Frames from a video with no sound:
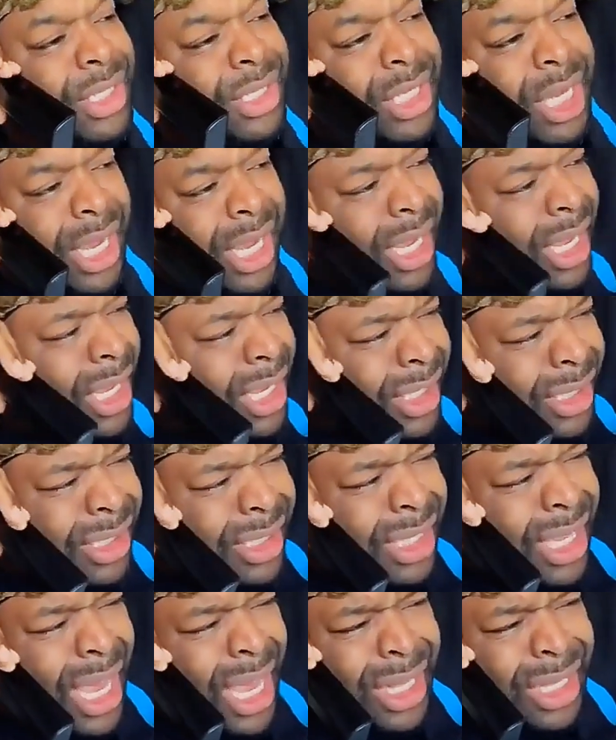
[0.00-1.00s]

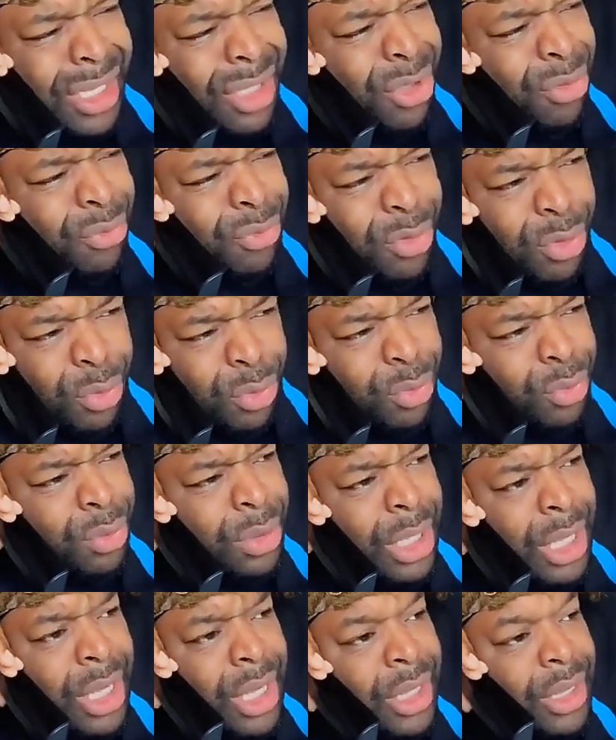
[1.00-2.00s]
just got in the
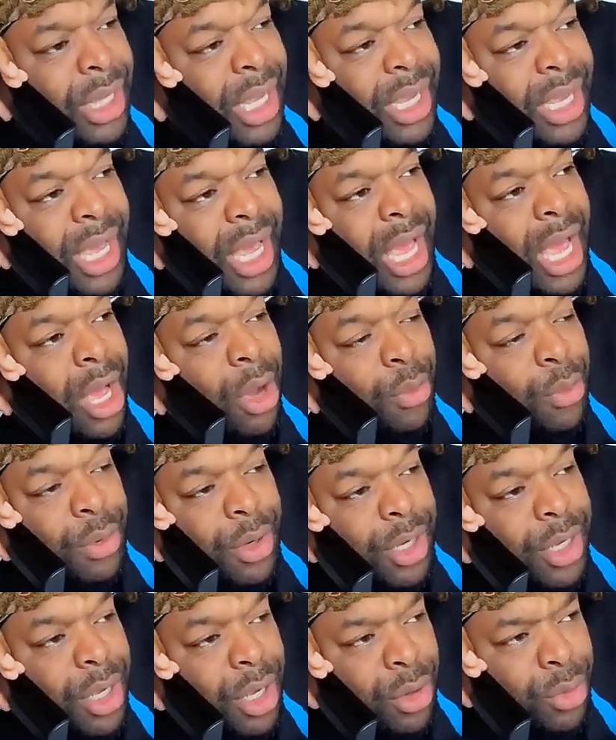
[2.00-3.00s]
room like an
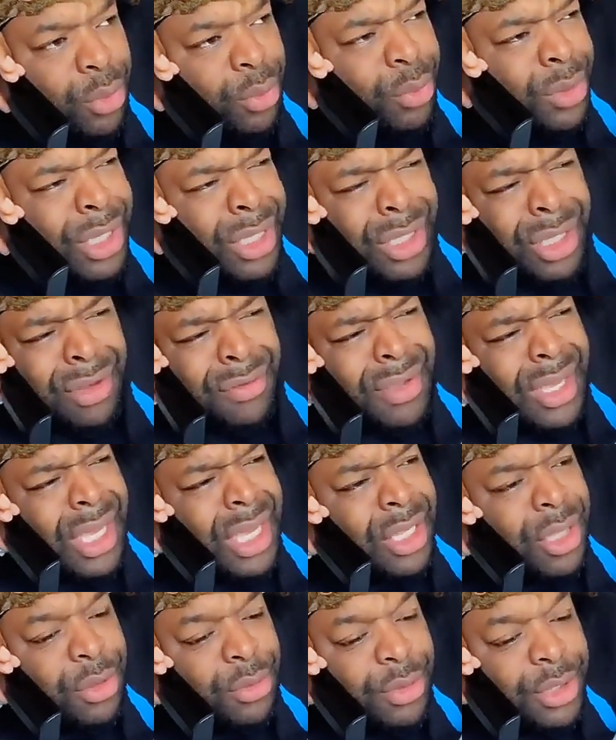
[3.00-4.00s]
hour ago. We ain't even
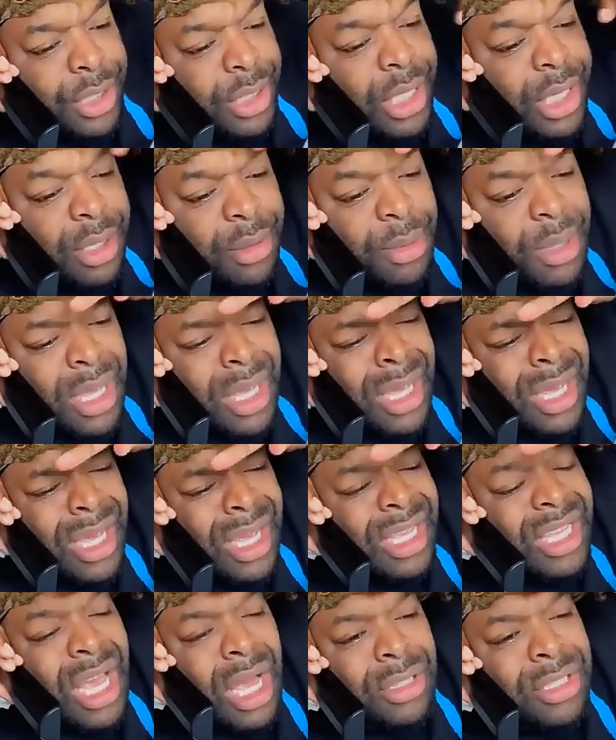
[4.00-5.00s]
had no sleep.
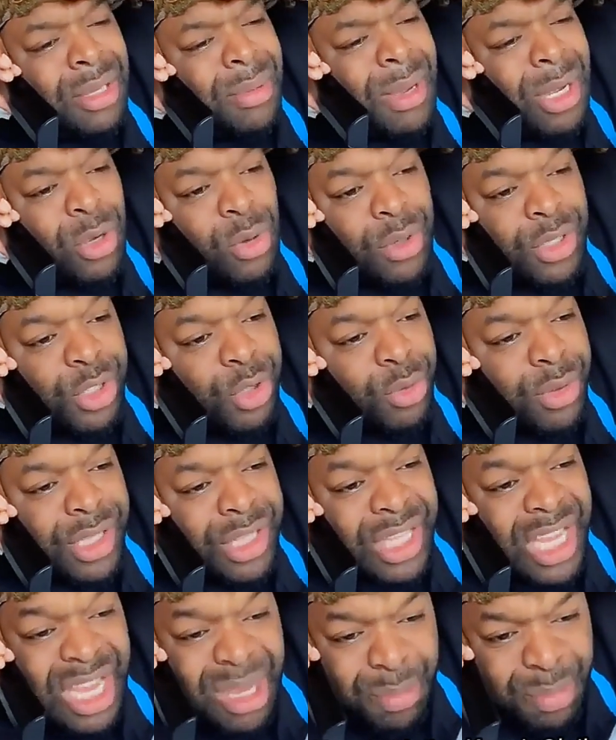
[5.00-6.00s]
And y'all talking about going to a
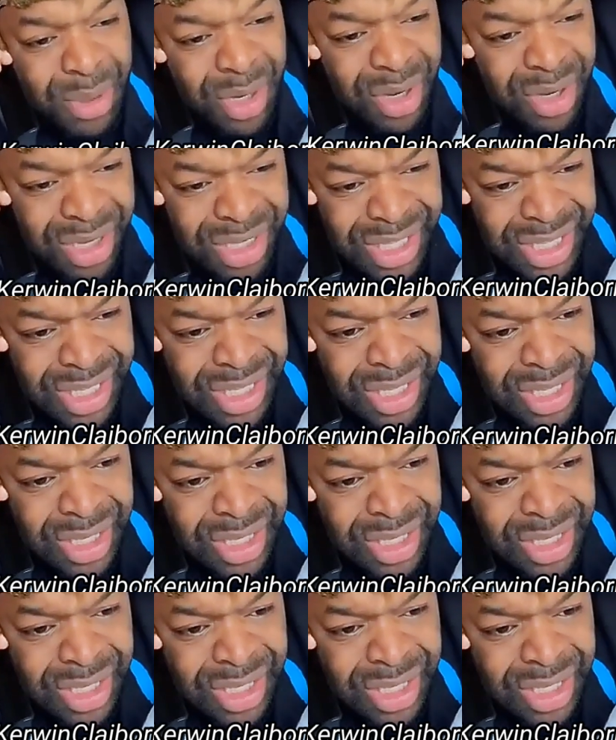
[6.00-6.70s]
day party?